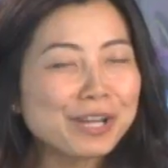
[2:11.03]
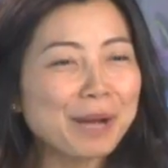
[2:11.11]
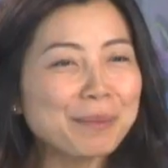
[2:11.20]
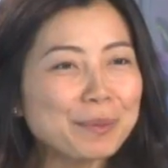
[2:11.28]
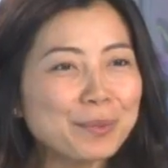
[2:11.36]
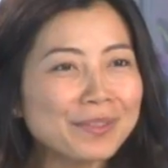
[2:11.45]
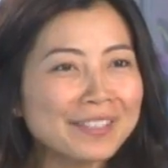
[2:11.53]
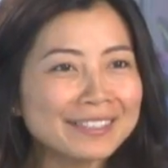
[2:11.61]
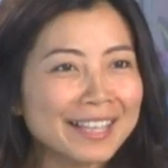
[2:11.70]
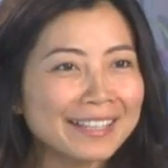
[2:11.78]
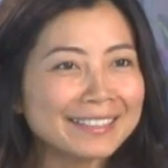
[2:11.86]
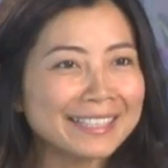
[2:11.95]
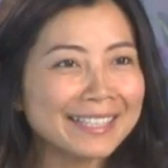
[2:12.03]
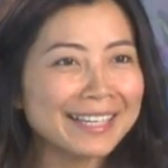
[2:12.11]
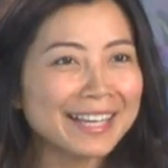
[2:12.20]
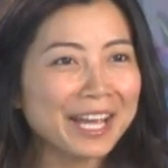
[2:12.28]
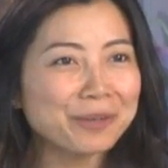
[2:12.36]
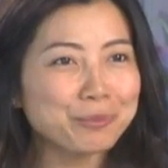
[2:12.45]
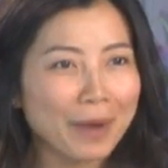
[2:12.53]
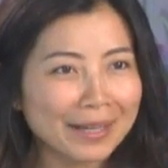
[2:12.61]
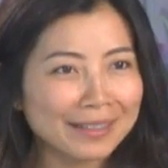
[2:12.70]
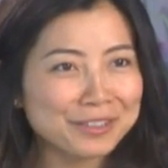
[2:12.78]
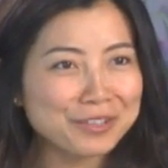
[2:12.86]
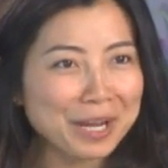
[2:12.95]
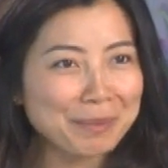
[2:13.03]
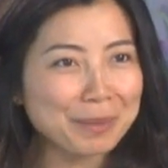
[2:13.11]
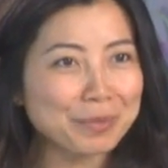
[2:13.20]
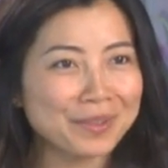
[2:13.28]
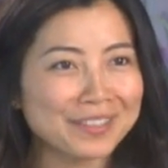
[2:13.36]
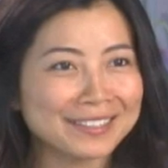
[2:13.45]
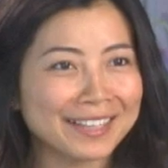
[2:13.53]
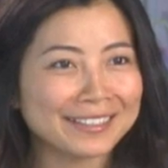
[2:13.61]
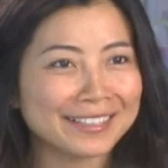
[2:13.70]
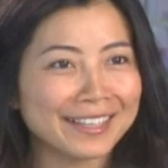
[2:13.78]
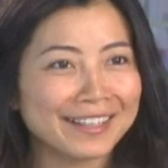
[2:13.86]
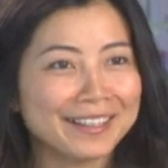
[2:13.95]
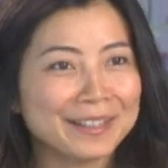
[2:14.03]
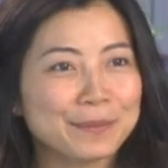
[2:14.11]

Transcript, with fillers: you come up with this idea and when did you come up with this idea?